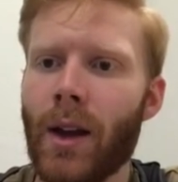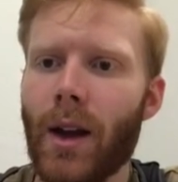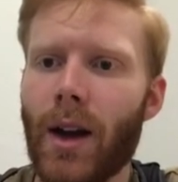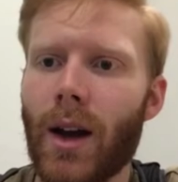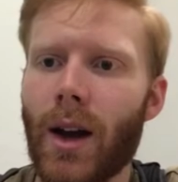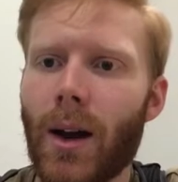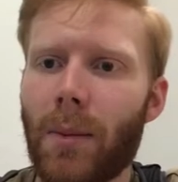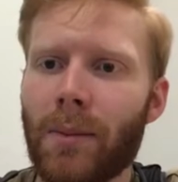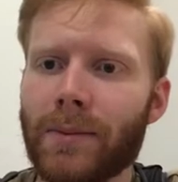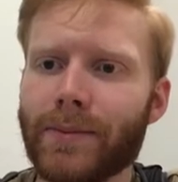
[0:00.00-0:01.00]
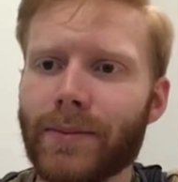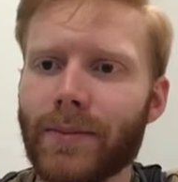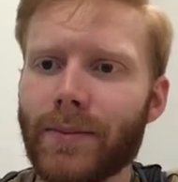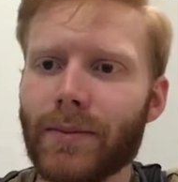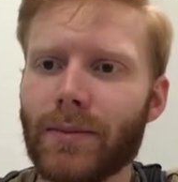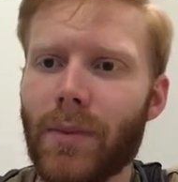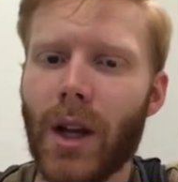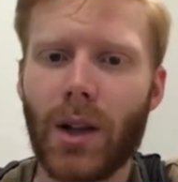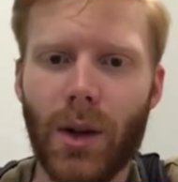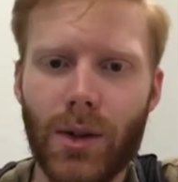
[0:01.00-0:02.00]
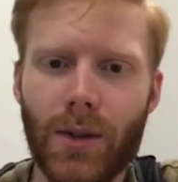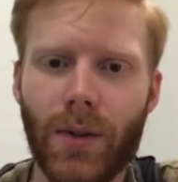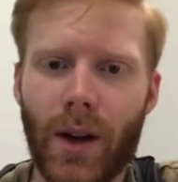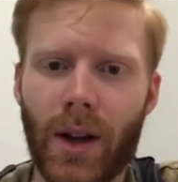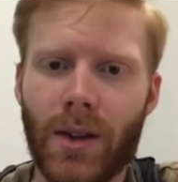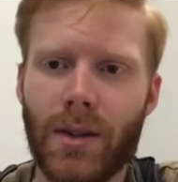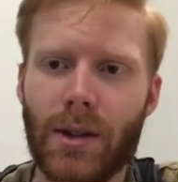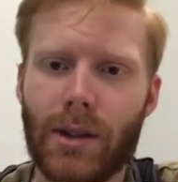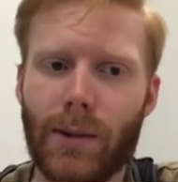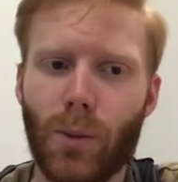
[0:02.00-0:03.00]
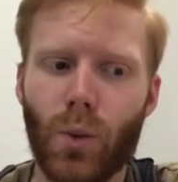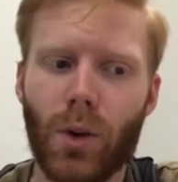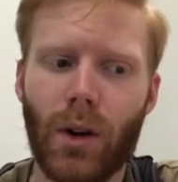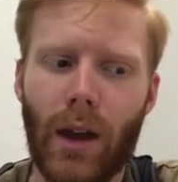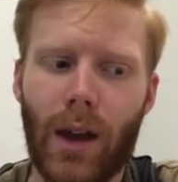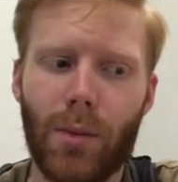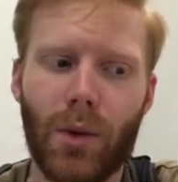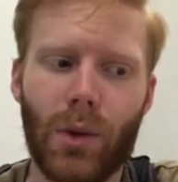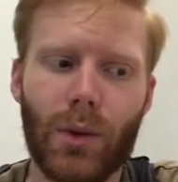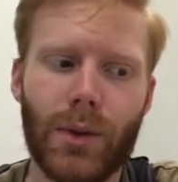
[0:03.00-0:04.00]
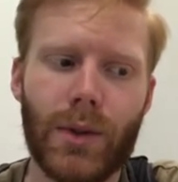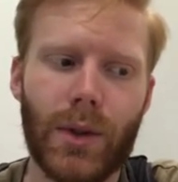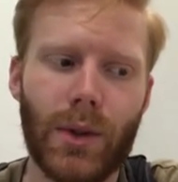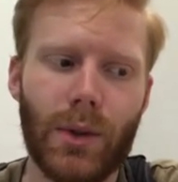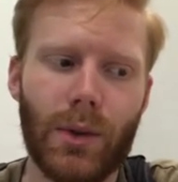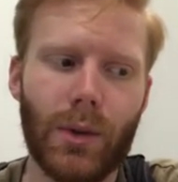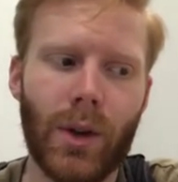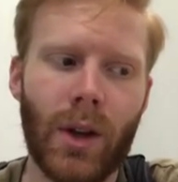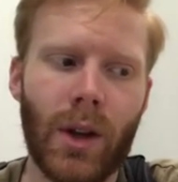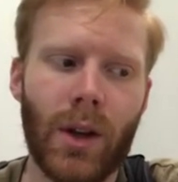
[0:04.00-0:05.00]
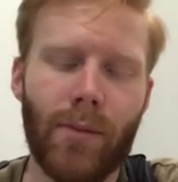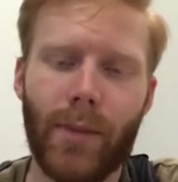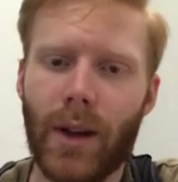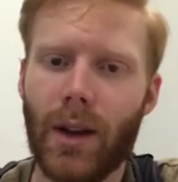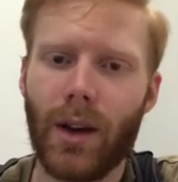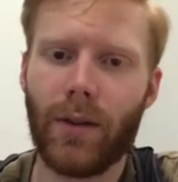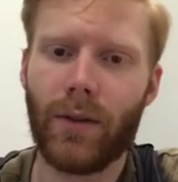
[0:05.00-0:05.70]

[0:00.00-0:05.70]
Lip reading: My close friends were able to be there